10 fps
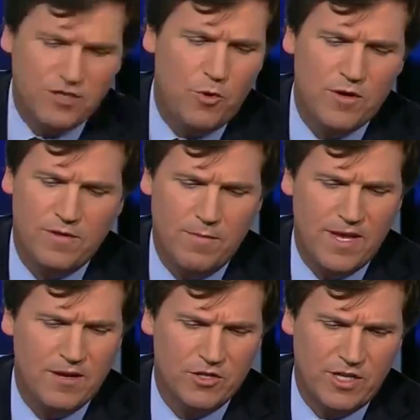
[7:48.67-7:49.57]
point that you
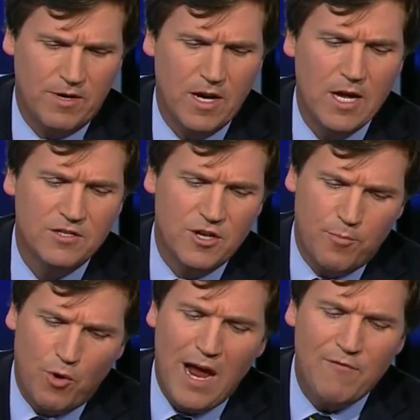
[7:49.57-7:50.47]
made in your statement. To
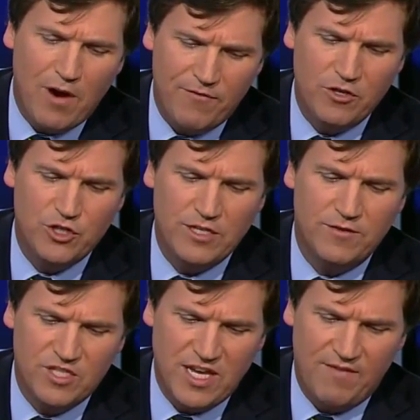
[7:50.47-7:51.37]
deprive refugees
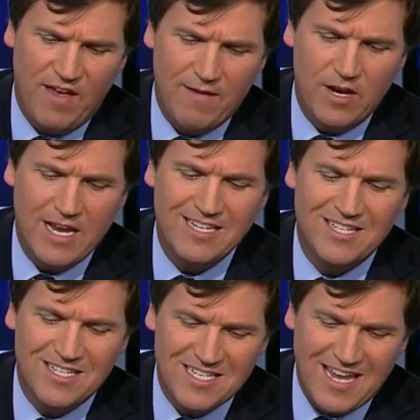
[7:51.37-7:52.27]
of safe haven is
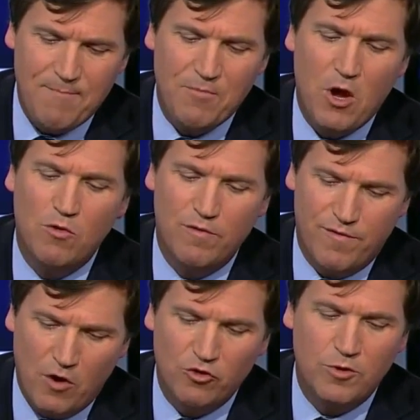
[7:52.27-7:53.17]
to scapegoat
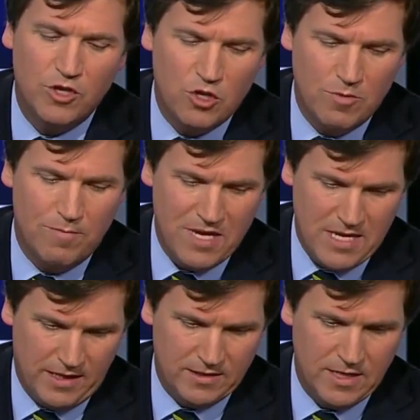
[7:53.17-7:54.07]
vulnerable human
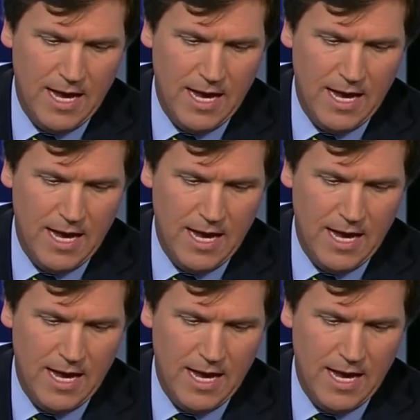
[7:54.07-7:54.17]
beings.